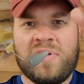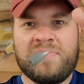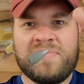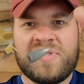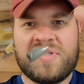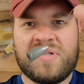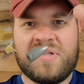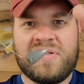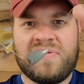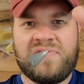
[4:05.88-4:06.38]

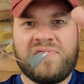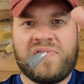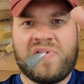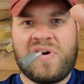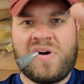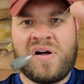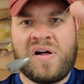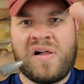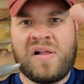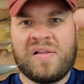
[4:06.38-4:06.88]
going to
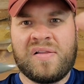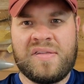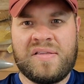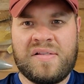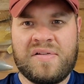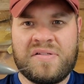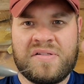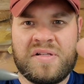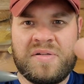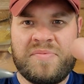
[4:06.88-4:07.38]
fall,
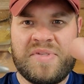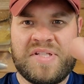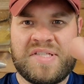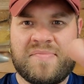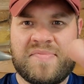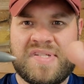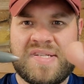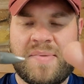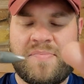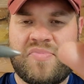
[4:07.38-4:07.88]
there's going to be some
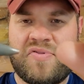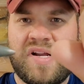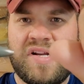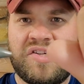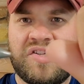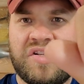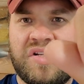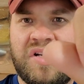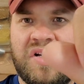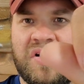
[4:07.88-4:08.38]

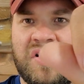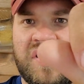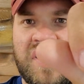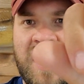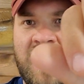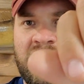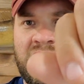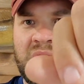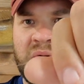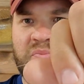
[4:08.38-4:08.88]
separation here, and
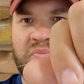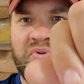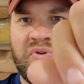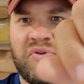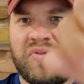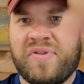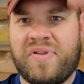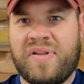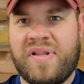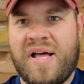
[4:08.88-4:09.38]
now when you
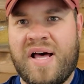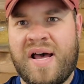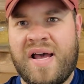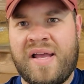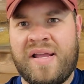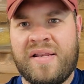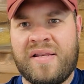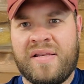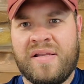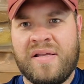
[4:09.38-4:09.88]
pull the
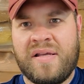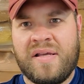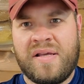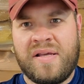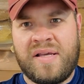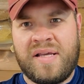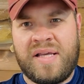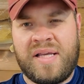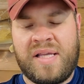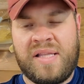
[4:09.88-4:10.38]
line,
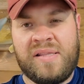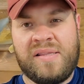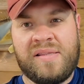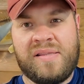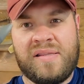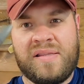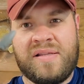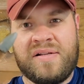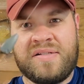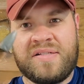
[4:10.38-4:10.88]

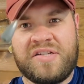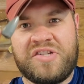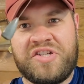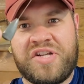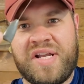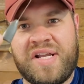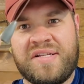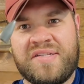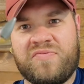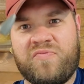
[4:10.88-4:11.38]
there's a
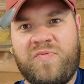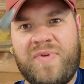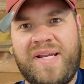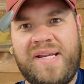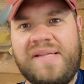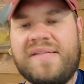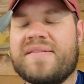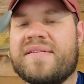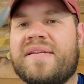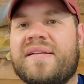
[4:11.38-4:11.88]
chance
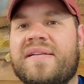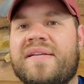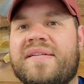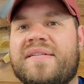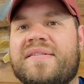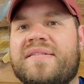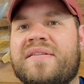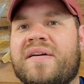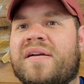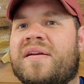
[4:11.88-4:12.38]
weeds can get
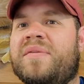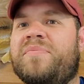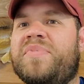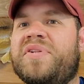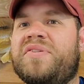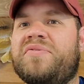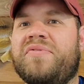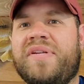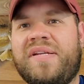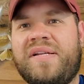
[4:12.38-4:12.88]
stuck in
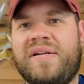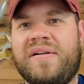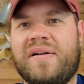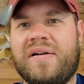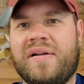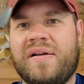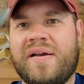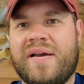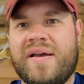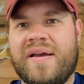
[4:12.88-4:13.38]
between here.
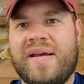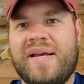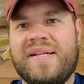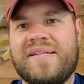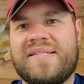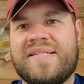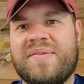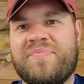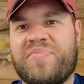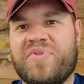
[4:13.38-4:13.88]

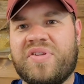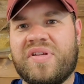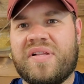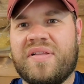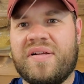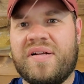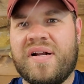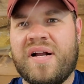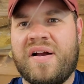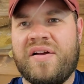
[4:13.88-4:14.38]
It's simple to
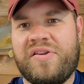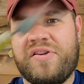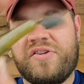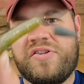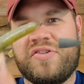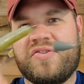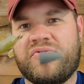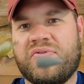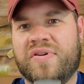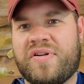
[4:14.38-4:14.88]
clear out. You
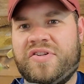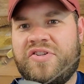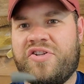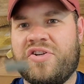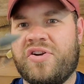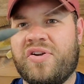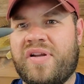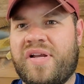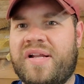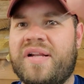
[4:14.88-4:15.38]
just sort of
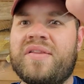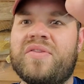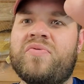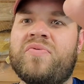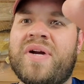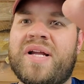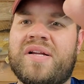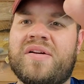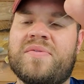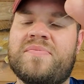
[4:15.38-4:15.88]
jerk it and the
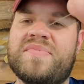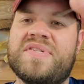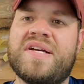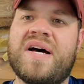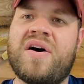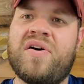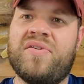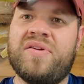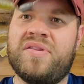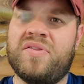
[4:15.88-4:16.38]
weight comes
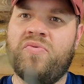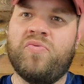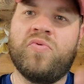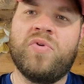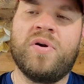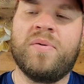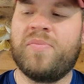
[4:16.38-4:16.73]
out and the worm